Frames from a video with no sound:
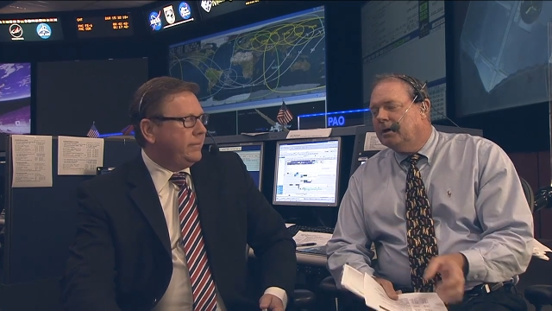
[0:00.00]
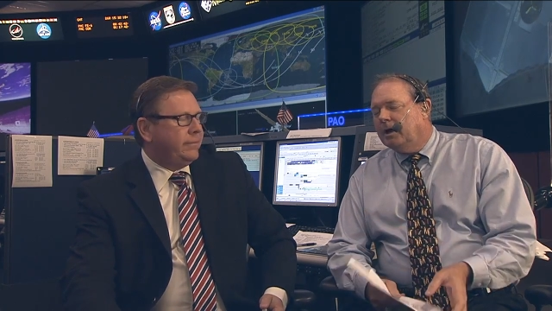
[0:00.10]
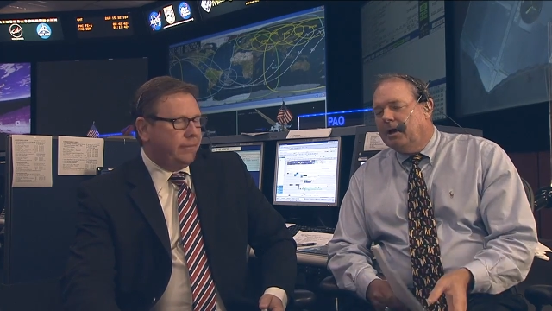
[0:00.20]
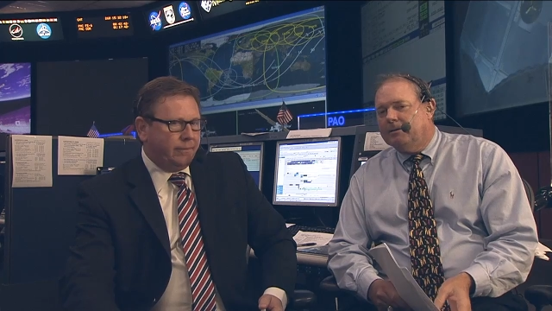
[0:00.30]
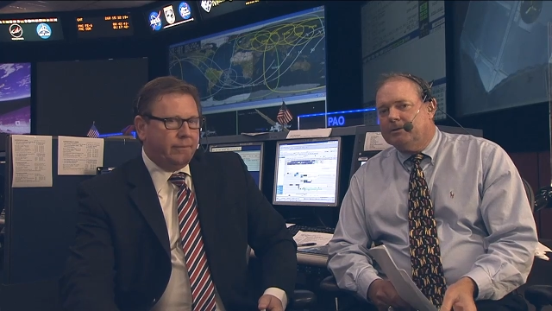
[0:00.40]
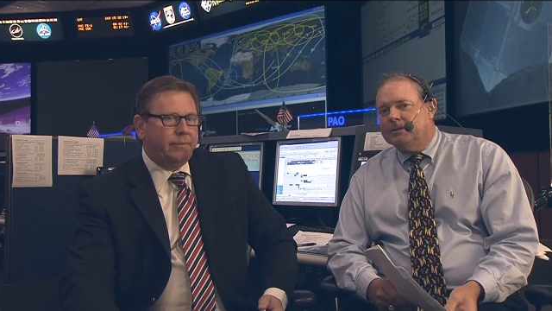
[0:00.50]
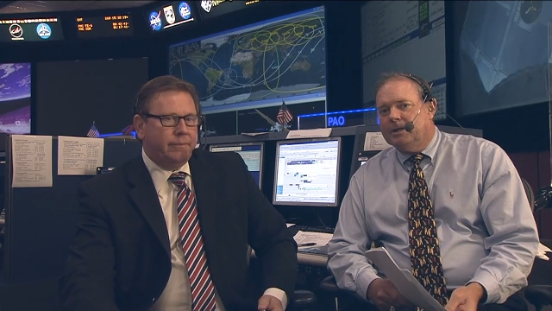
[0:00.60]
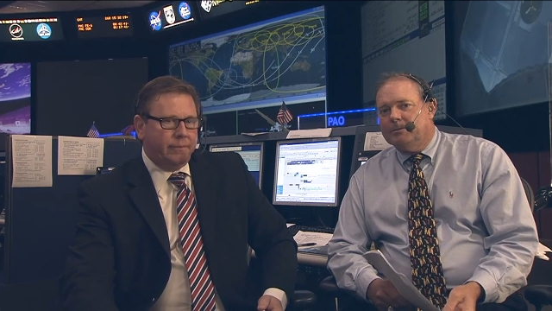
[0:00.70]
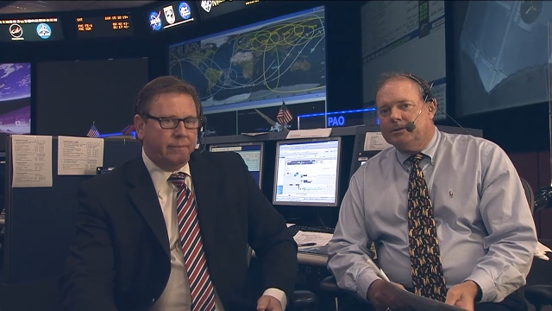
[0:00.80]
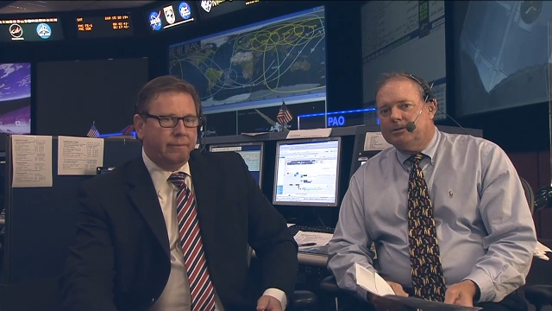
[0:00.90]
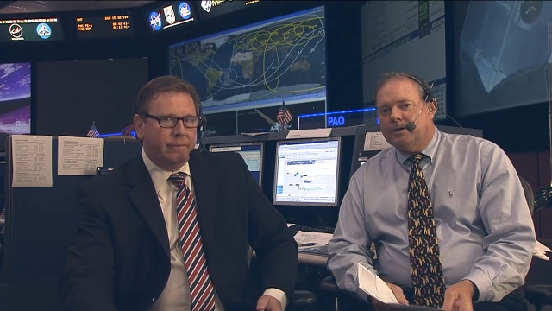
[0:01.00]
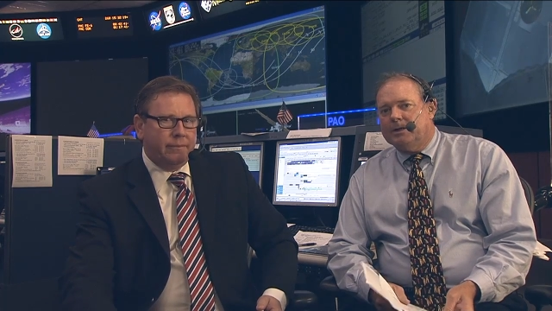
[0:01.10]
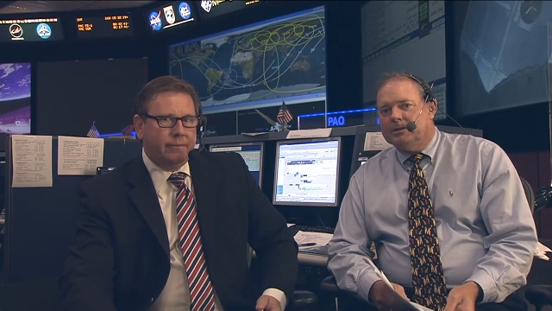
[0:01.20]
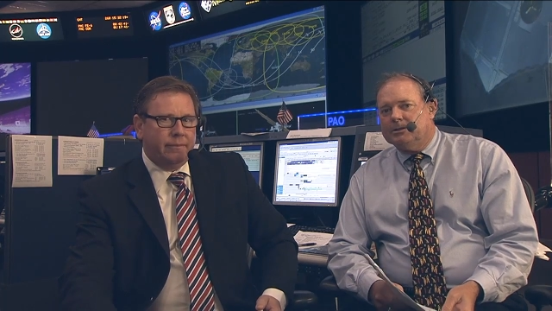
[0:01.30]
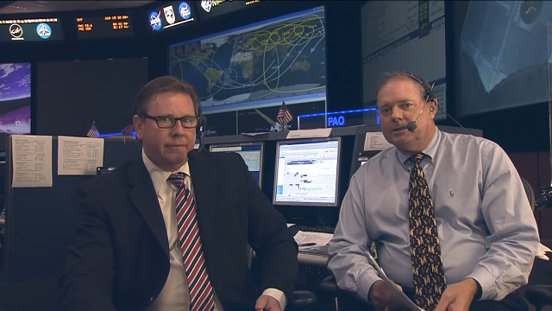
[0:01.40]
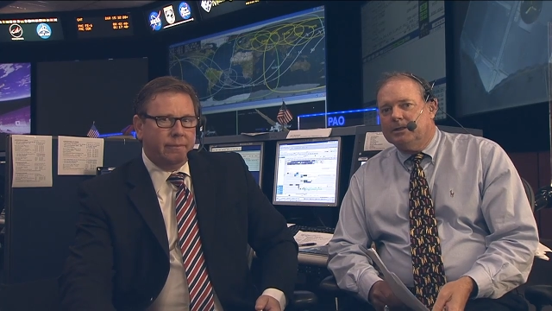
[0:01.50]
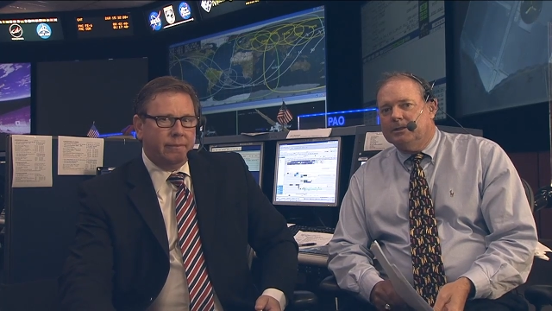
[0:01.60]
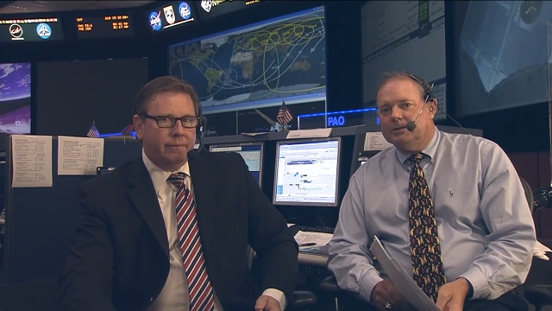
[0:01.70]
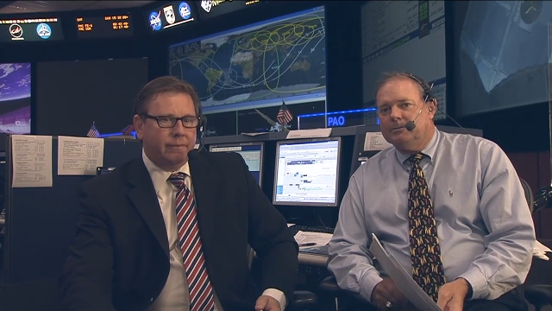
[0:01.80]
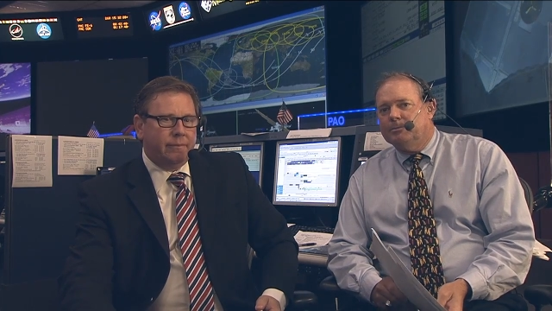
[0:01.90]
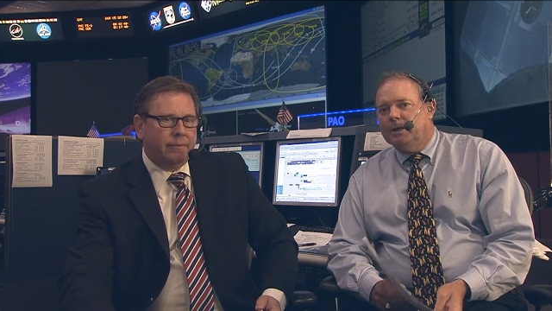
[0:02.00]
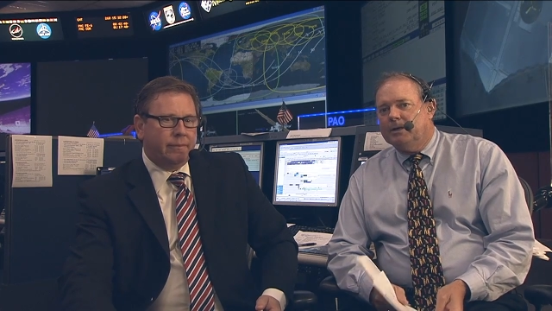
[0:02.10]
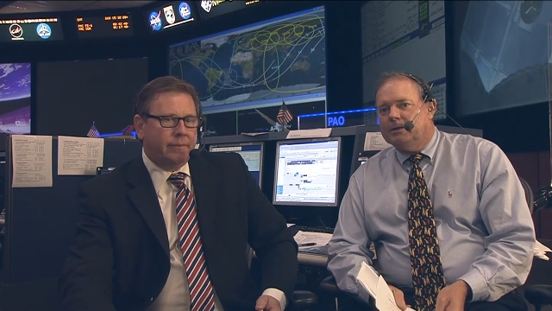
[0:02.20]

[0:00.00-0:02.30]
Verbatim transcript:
Speaker 1: uh, to demonstrate the Cygnus, but